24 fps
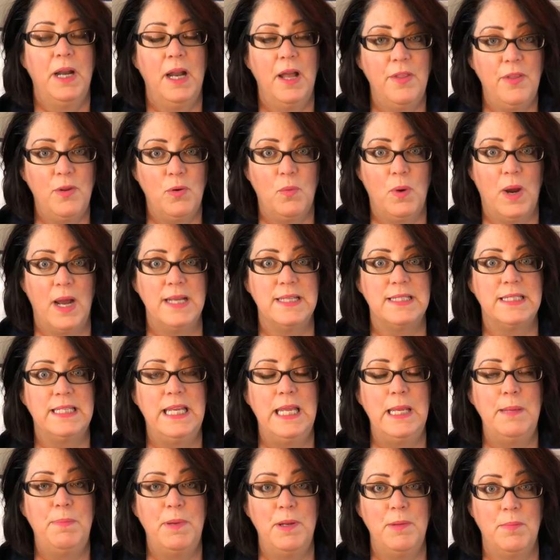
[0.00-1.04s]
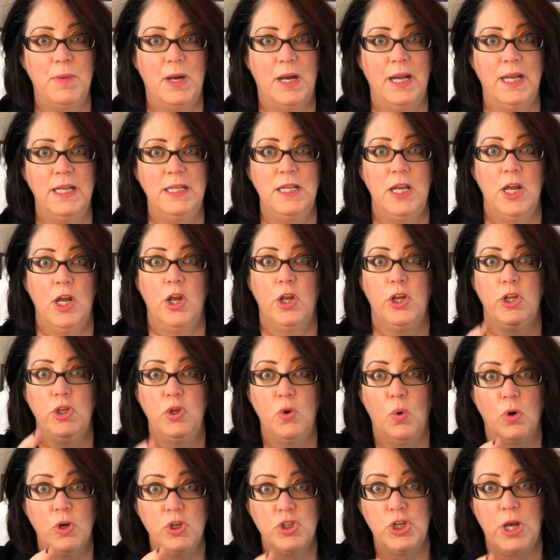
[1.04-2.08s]
but otherwise keep in mind
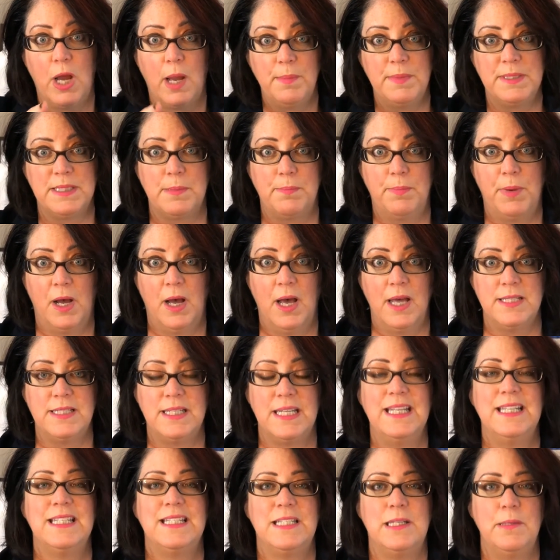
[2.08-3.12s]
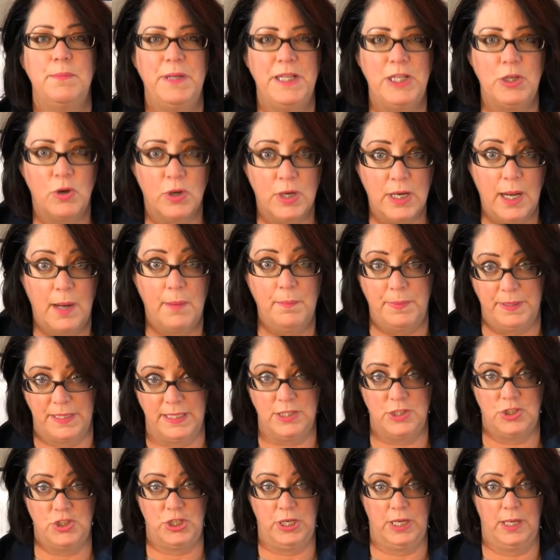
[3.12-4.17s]
your job as a boss is to be your
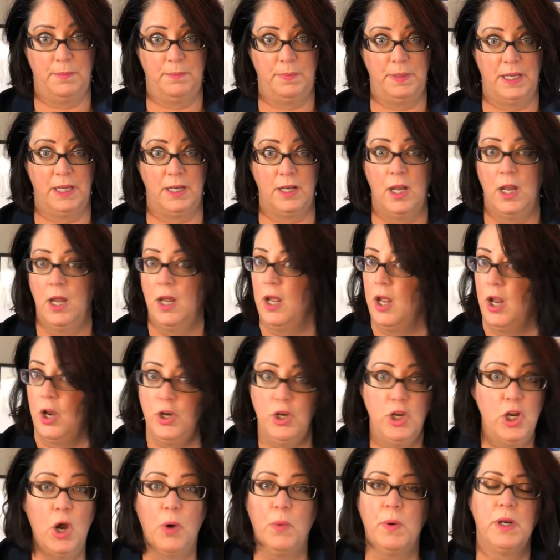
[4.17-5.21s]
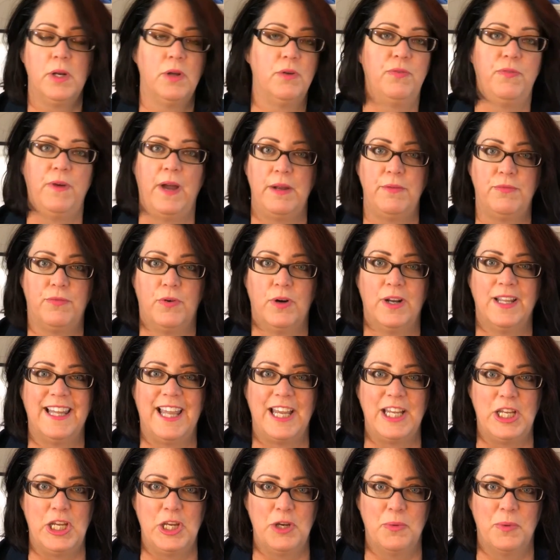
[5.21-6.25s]
company's champion. No one will fight for it
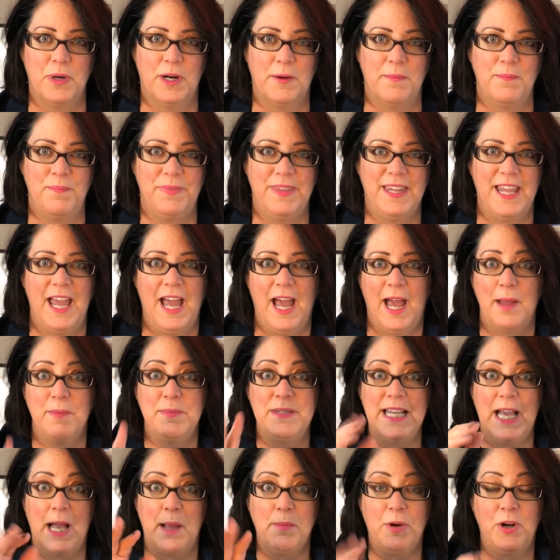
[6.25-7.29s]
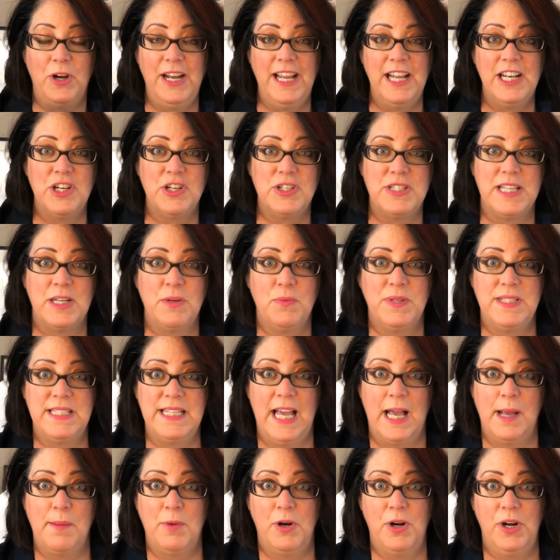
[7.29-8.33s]
like you will. I'm Talmar Anderson with
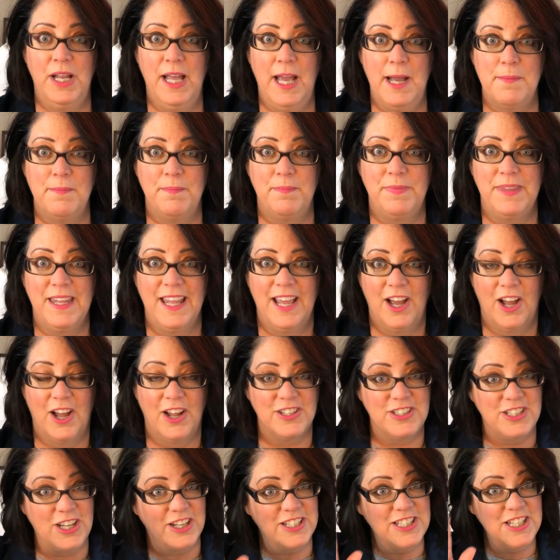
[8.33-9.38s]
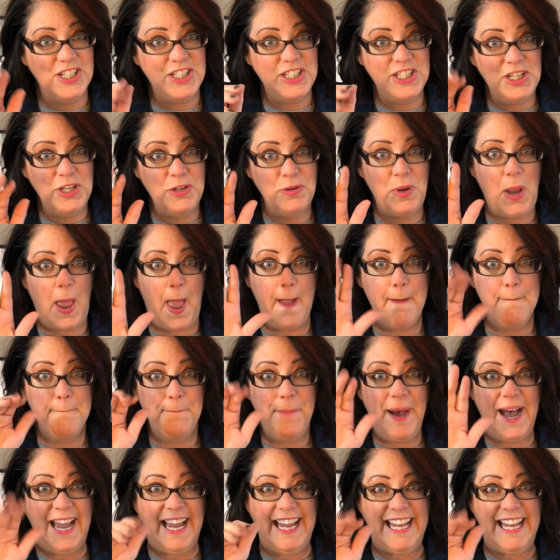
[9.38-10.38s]
Talmar It Up. I'll talk to you soon.